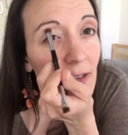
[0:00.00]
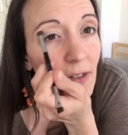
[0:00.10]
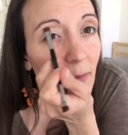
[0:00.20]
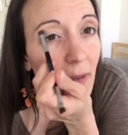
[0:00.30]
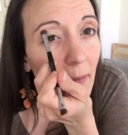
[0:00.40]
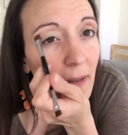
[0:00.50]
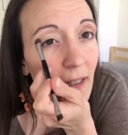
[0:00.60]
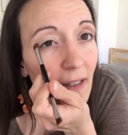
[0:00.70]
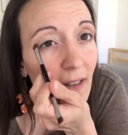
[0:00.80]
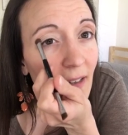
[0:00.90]
So I'm coming
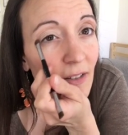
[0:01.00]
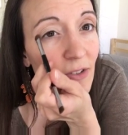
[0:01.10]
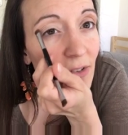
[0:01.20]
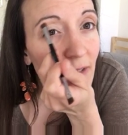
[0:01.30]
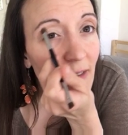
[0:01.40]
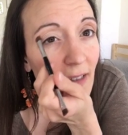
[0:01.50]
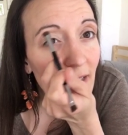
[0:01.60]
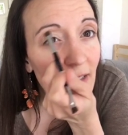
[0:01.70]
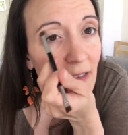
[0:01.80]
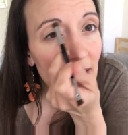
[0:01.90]
in and doing
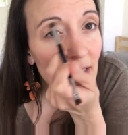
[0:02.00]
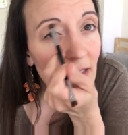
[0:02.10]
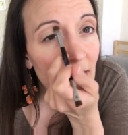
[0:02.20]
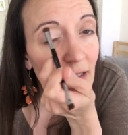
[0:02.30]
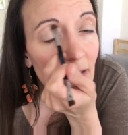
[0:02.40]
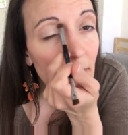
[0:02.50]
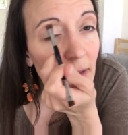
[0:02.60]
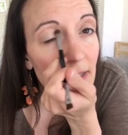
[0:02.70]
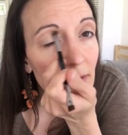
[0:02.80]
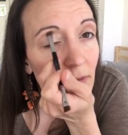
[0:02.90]
this,
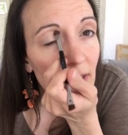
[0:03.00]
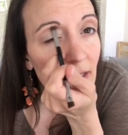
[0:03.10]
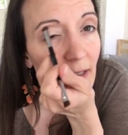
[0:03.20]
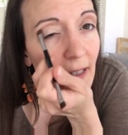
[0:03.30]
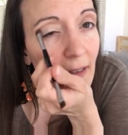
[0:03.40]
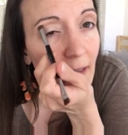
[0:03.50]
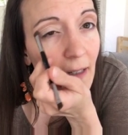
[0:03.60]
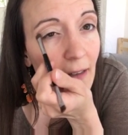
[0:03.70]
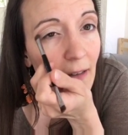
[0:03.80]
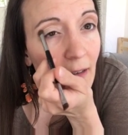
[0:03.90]
pressing really
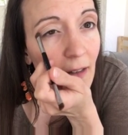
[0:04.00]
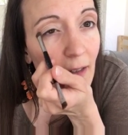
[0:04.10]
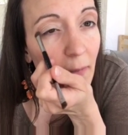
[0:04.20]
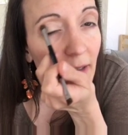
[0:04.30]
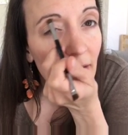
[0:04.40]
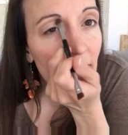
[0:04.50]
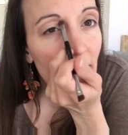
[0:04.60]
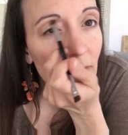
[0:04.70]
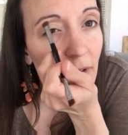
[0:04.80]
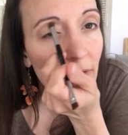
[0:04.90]
lightly. And it might look a
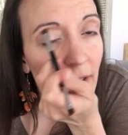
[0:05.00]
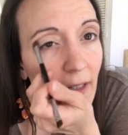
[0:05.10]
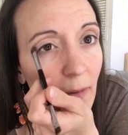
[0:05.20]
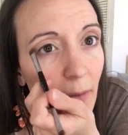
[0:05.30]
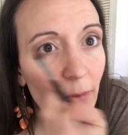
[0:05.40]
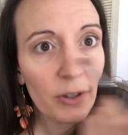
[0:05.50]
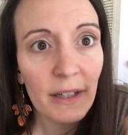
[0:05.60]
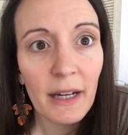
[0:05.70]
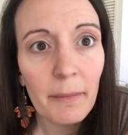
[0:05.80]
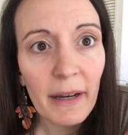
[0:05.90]
little weird right now, but we're
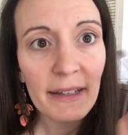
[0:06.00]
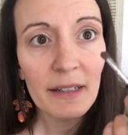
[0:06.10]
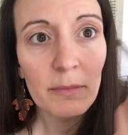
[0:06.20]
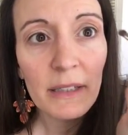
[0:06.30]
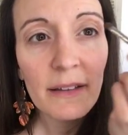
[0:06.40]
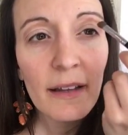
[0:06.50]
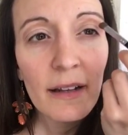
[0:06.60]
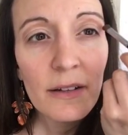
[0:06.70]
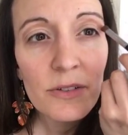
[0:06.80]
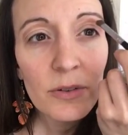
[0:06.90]
gonna come back in and blend that
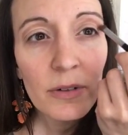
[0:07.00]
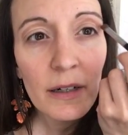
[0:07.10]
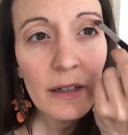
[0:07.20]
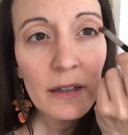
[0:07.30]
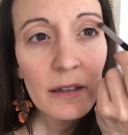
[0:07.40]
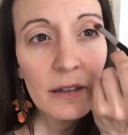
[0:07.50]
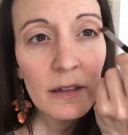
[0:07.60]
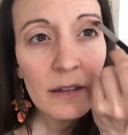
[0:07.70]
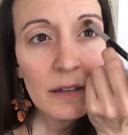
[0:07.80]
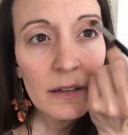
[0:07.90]
out, don't worry.
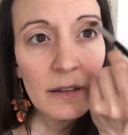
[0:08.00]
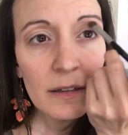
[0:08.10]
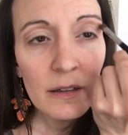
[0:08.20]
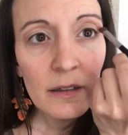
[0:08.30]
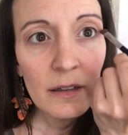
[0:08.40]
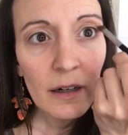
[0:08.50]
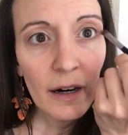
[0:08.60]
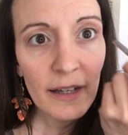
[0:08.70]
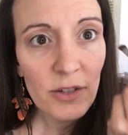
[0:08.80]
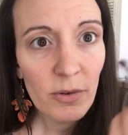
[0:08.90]
All
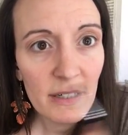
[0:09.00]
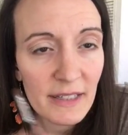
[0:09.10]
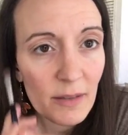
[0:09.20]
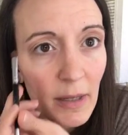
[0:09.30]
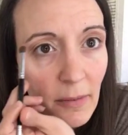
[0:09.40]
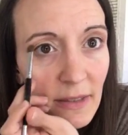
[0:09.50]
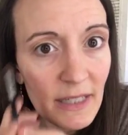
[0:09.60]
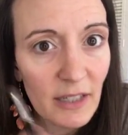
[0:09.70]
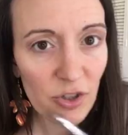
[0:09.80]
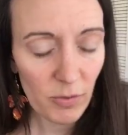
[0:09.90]
right, you wanna still be able to
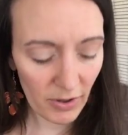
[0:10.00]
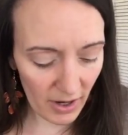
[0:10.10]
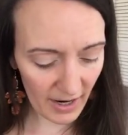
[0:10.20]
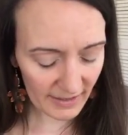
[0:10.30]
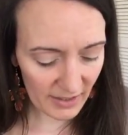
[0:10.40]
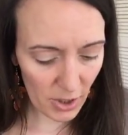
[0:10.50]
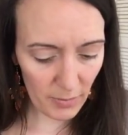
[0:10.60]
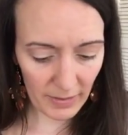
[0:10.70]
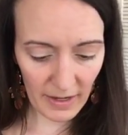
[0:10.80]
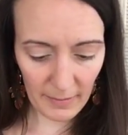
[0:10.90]
see because you want your eyes to
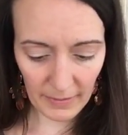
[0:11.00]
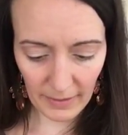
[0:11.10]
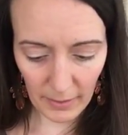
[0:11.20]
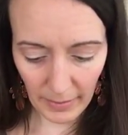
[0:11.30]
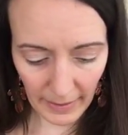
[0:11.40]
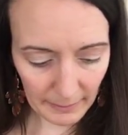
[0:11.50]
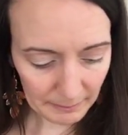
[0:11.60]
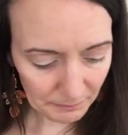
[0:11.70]
open up a little bit.